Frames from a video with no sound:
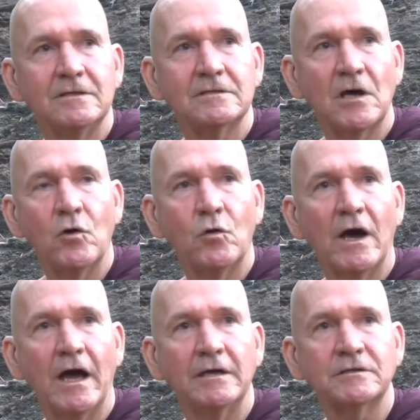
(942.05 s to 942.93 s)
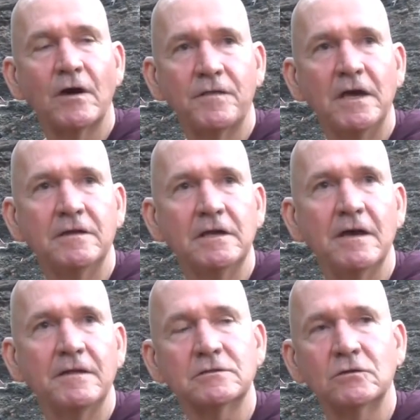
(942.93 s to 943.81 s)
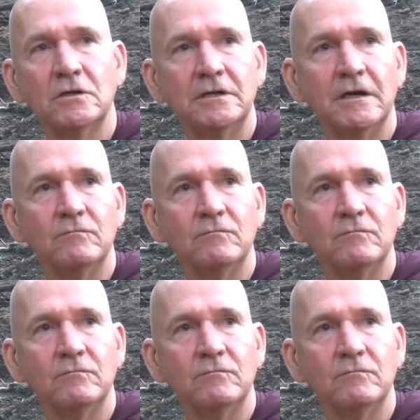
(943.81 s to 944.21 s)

So uh, so I think, and yeah, this is good,